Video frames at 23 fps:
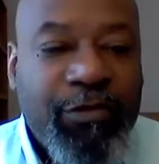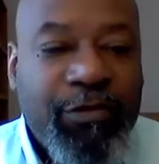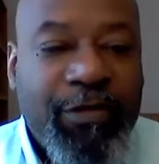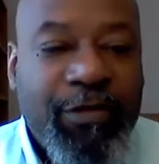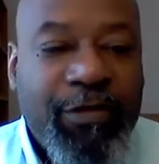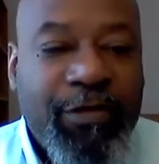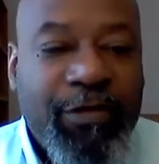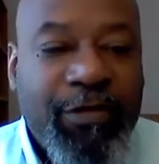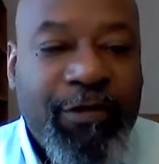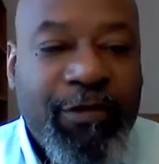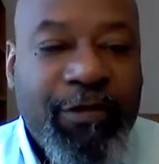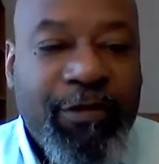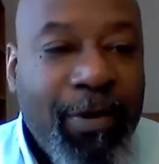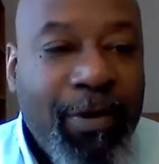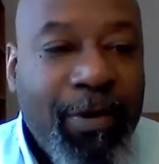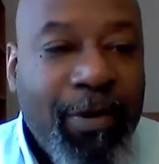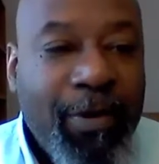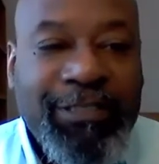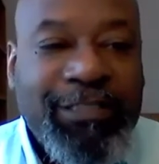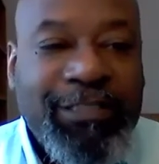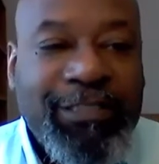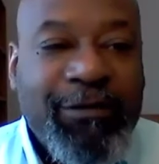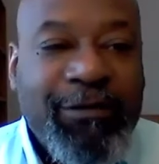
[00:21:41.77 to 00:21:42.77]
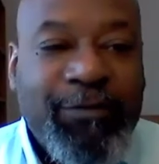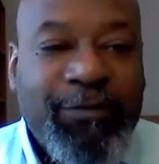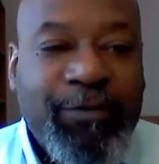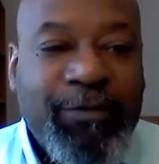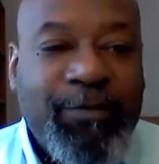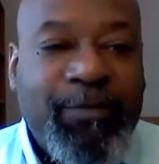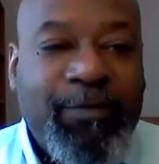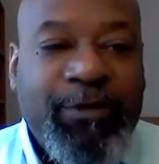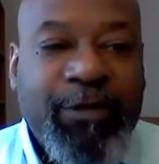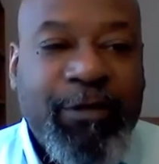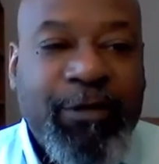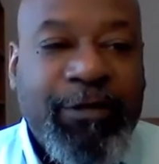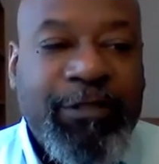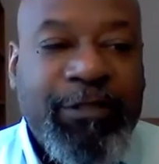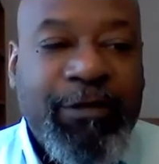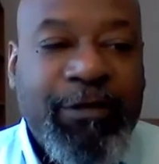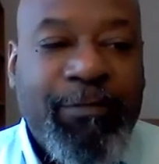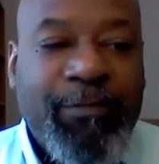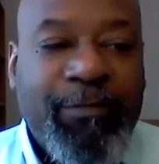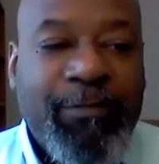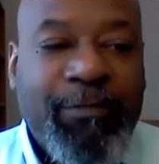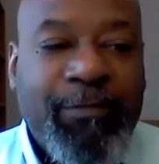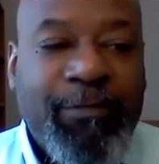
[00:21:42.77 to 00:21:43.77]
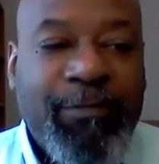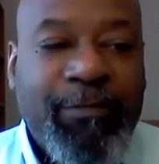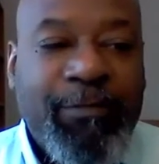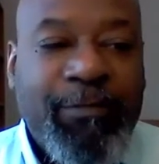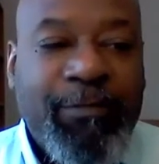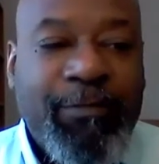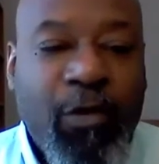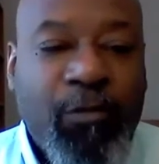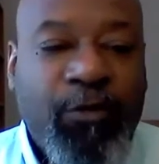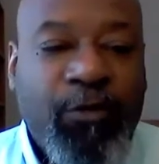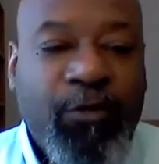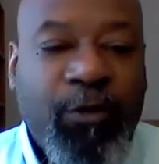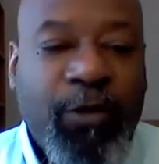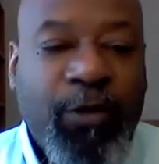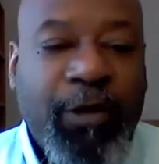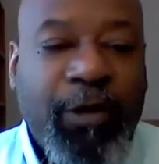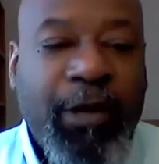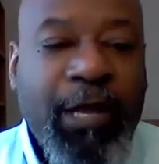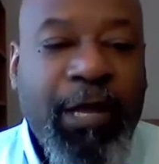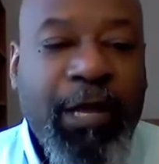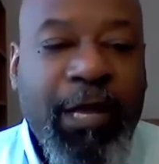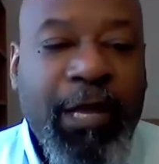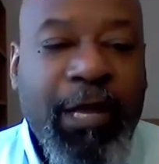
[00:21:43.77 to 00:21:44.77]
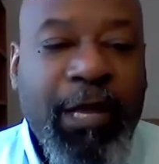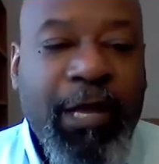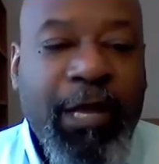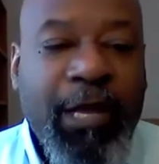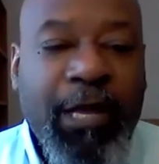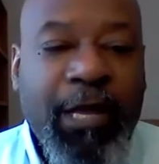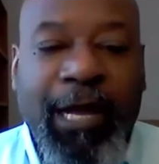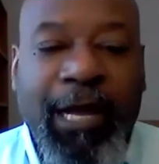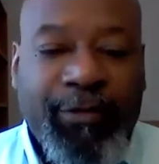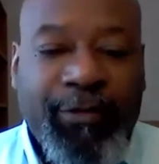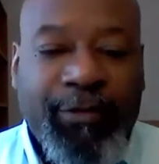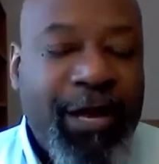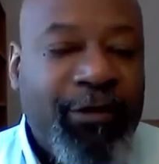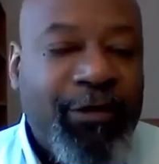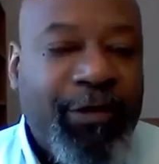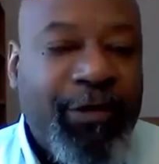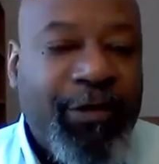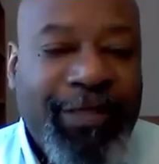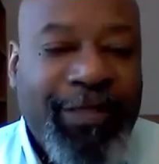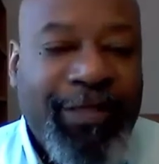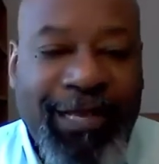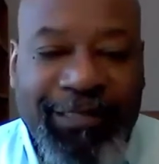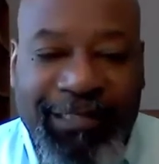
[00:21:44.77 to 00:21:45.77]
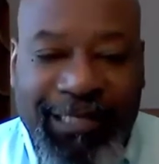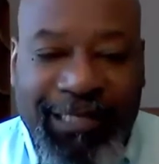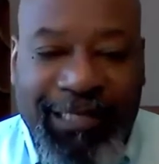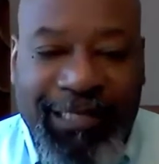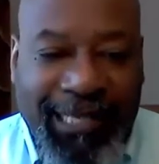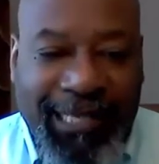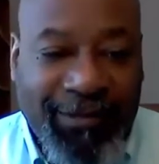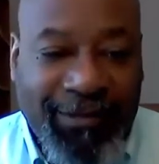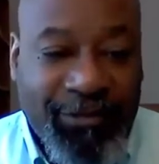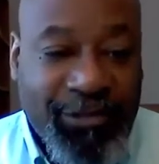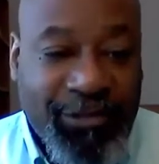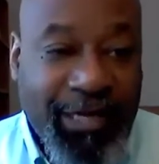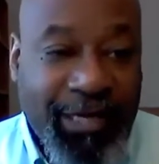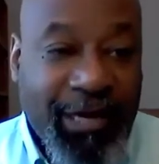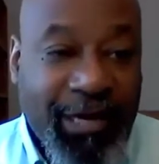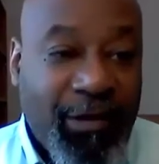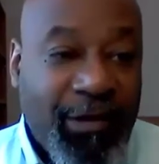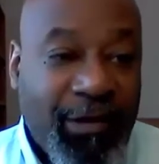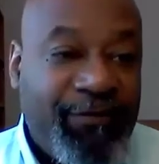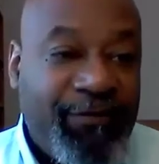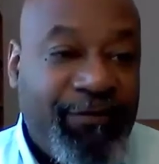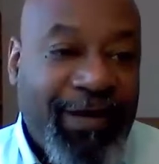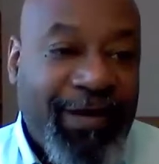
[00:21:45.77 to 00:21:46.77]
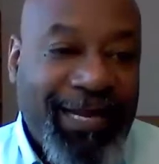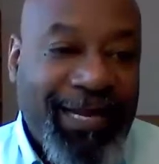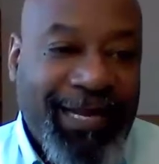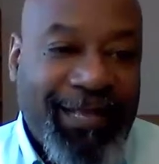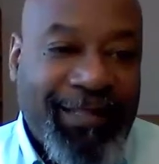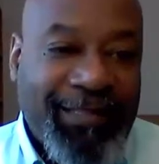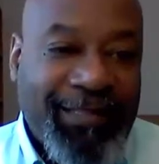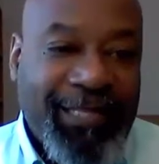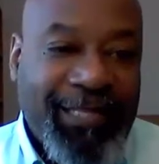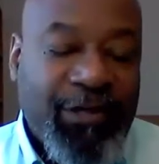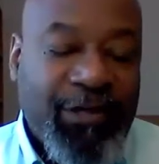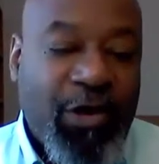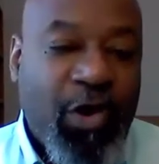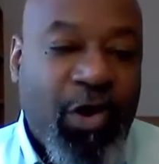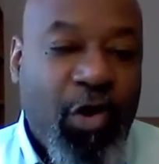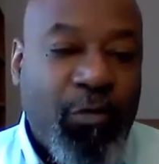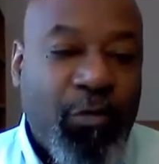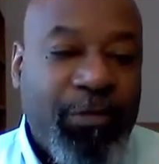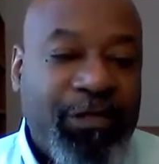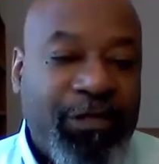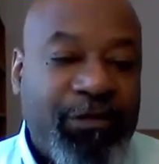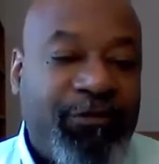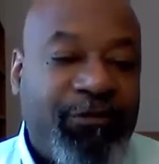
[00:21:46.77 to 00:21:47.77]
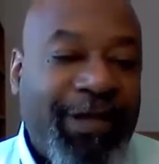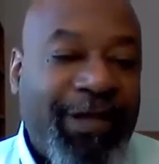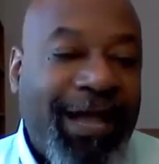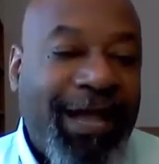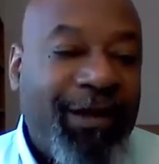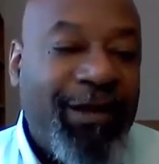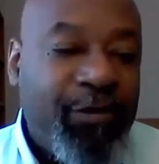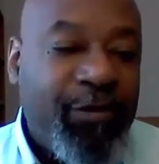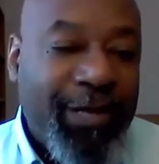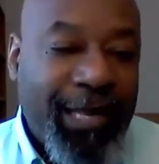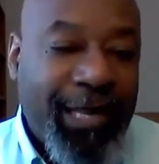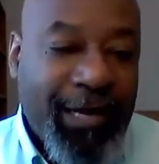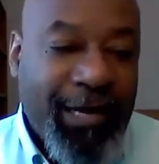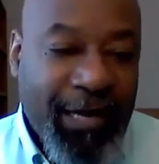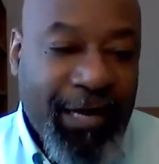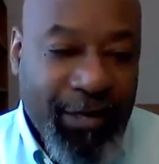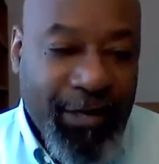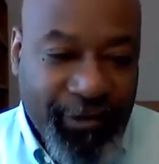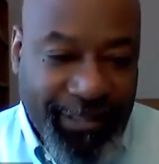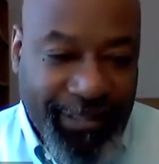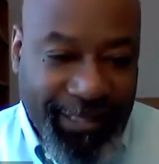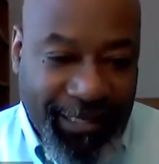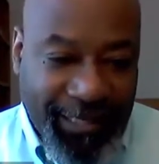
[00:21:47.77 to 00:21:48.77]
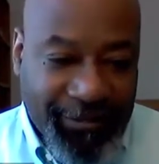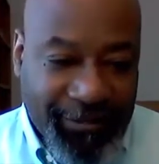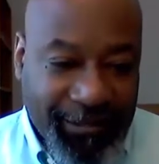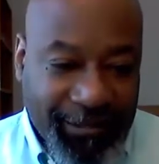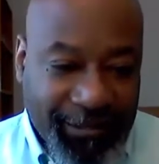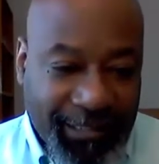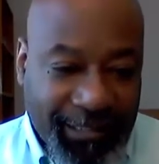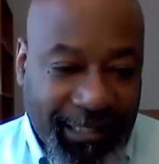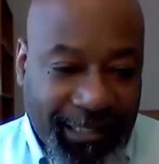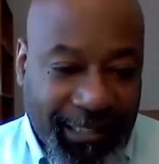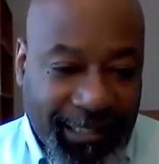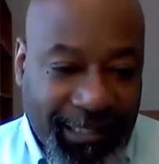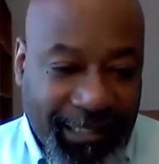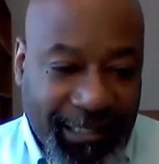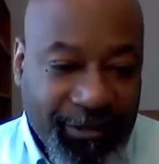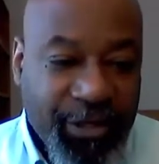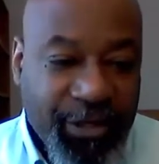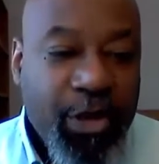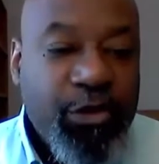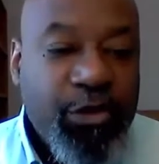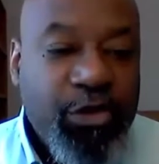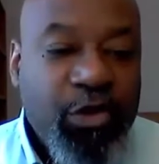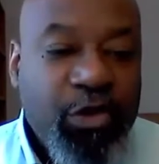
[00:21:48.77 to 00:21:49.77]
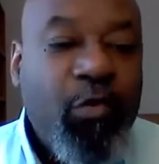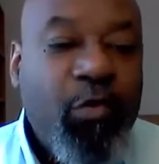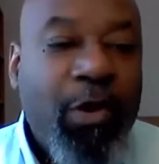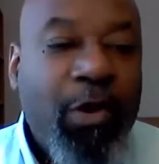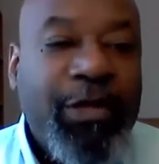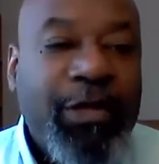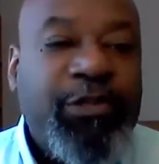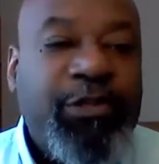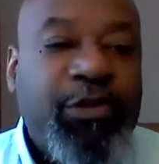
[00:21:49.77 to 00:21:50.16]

Nobody wants to buy a home for $300,000 and only find out that the home is valued at $100,000.